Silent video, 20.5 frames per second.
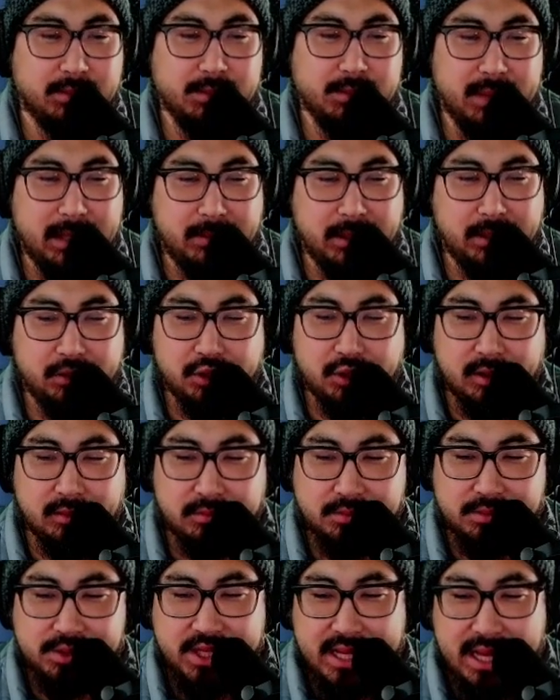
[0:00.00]
and maybe you
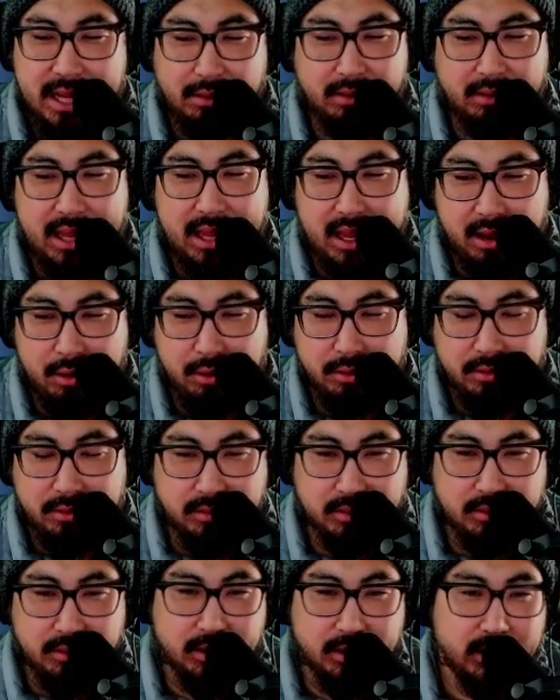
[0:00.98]
shouldn't say out loud.
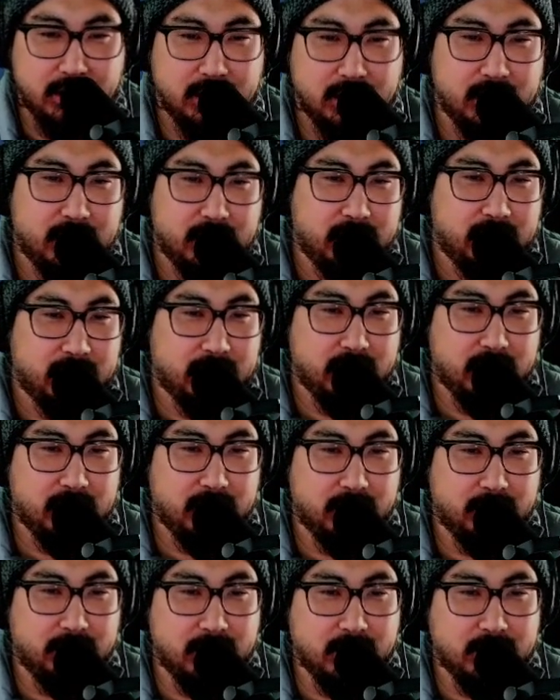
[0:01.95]
And I, I
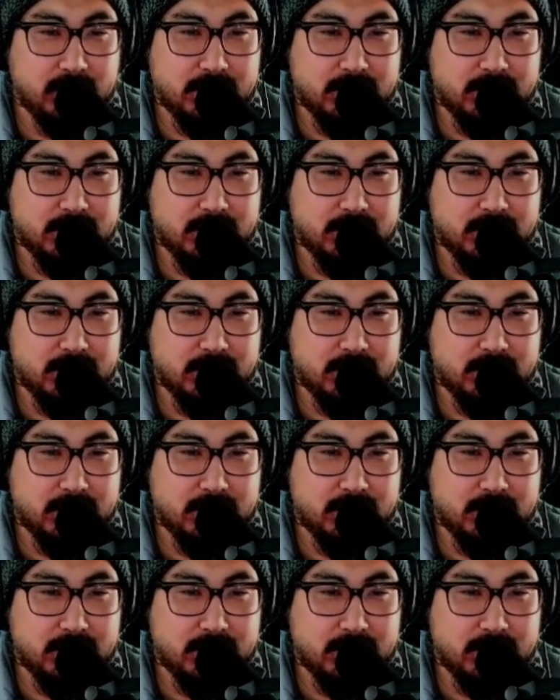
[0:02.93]
know, don't things.